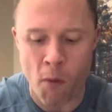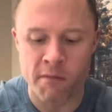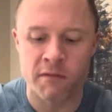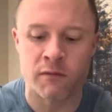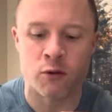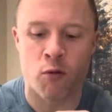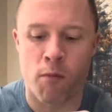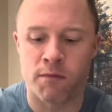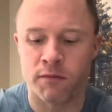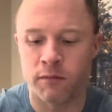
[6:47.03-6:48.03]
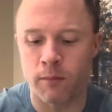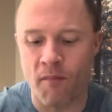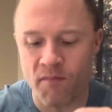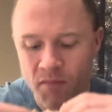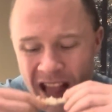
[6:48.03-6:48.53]
the weight will come
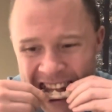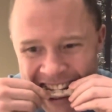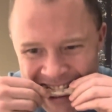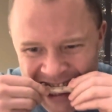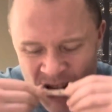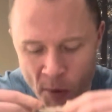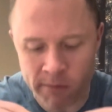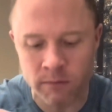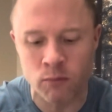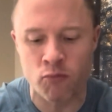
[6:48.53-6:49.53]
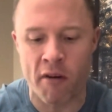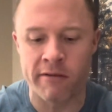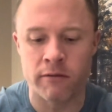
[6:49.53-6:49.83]
up. What I do is I don't piss around.